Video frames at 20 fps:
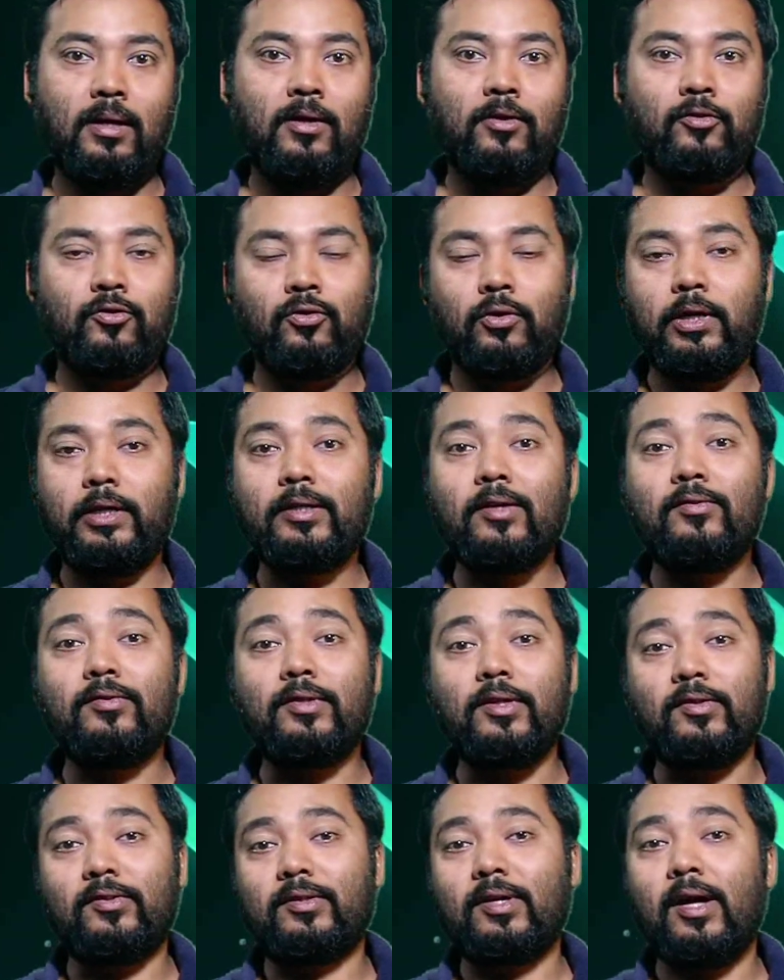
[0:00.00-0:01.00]
So let us
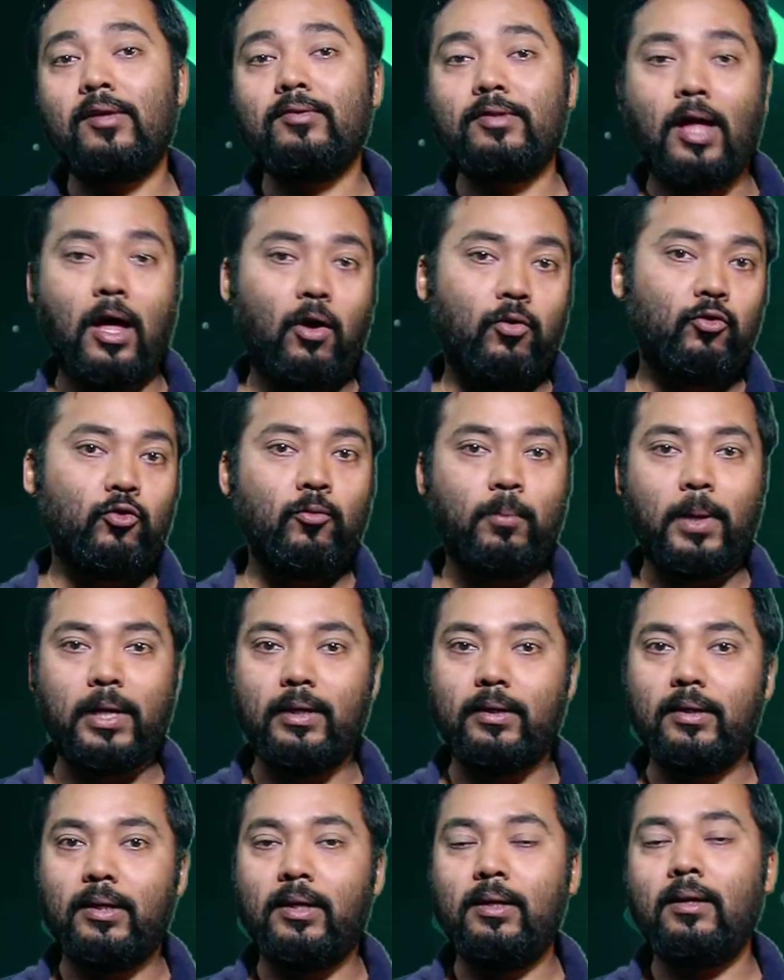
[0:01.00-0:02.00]
discuss how to
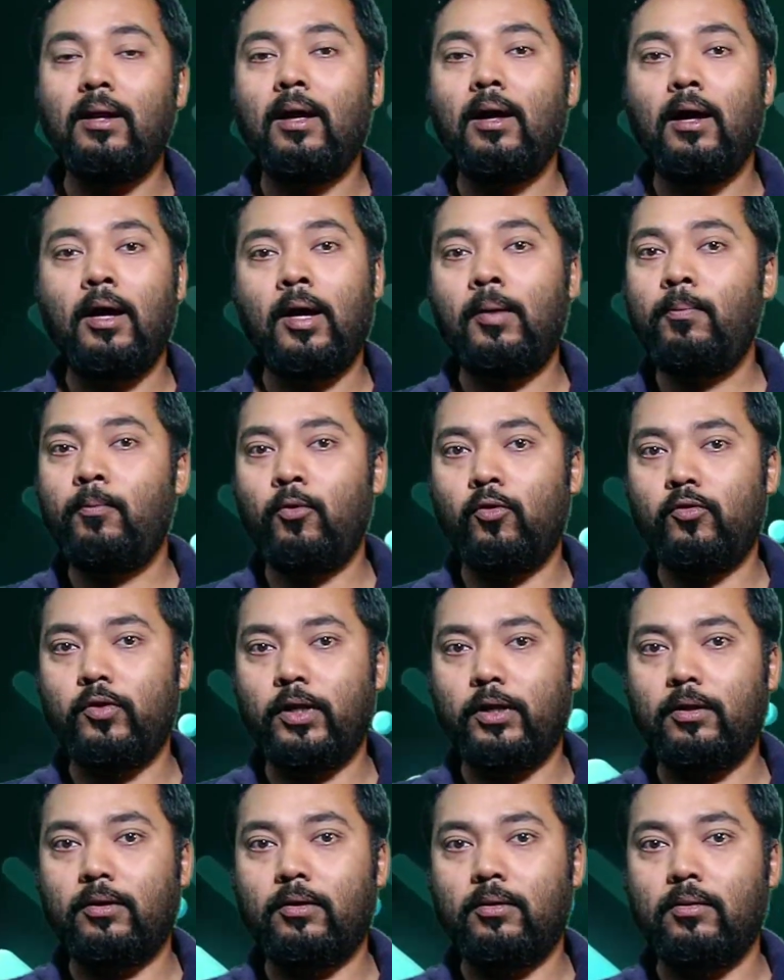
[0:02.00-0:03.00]
maintain a
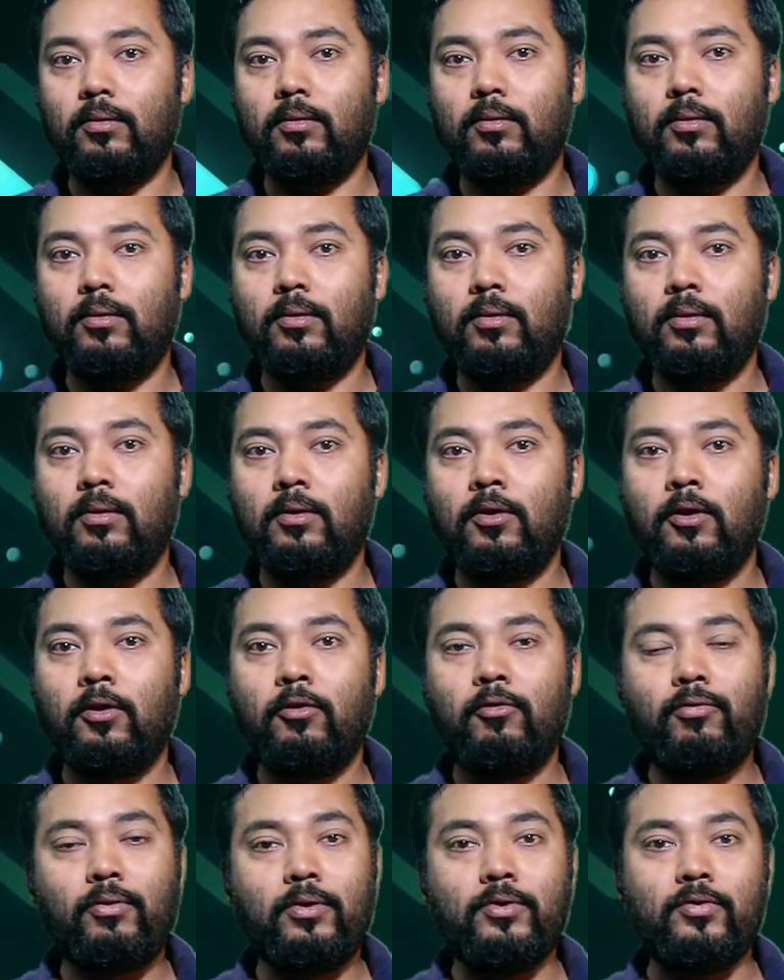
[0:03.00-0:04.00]
projector.
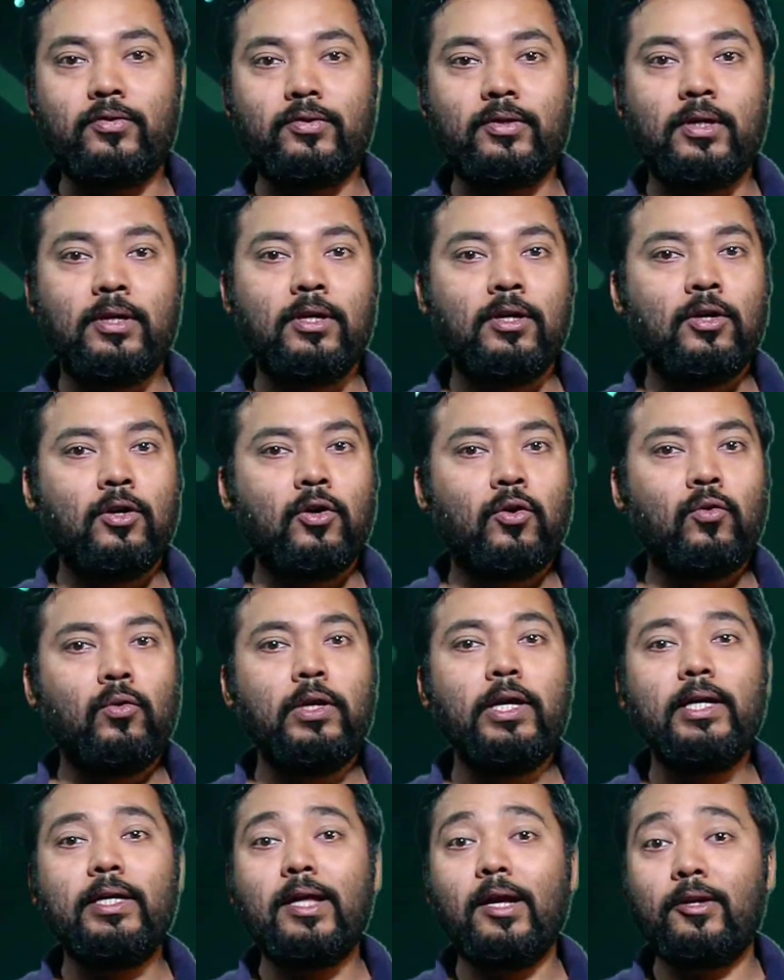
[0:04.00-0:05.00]
First,
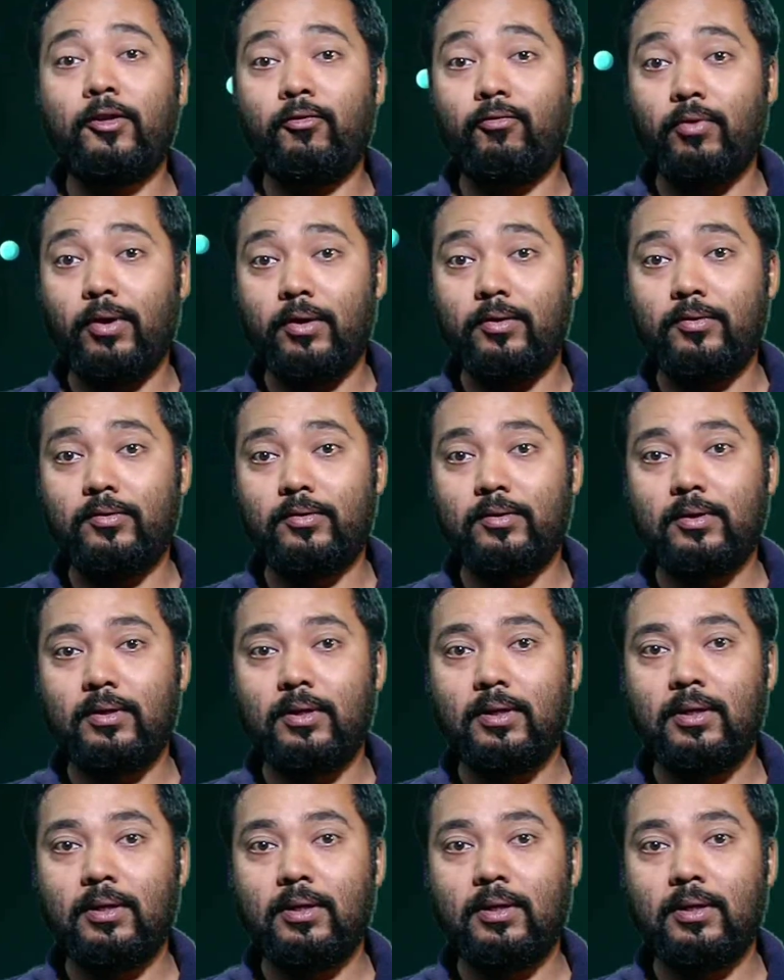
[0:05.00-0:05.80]
cooling the device.